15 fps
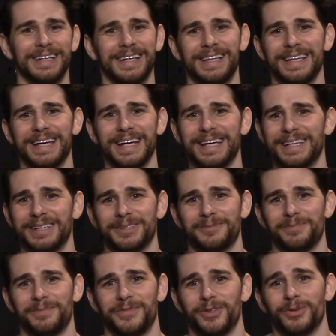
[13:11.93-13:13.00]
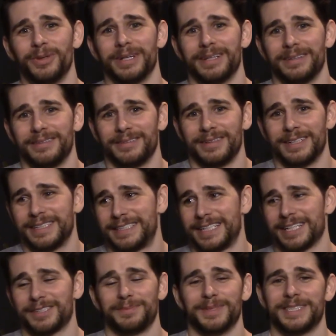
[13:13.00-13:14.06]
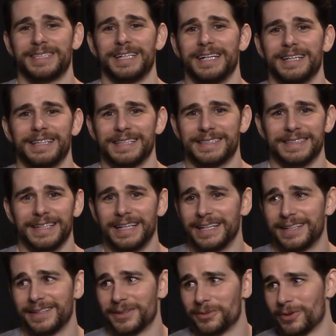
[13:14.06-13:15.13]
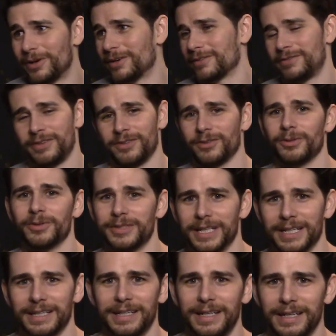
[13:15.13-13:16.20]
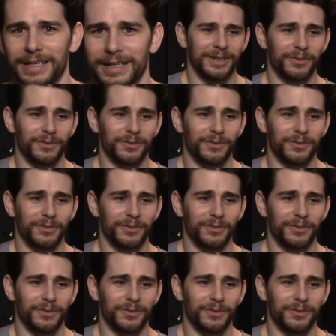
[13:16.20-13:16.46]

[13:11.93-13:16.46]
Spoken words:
than doing a sex mistake that's like the wrong physical technique.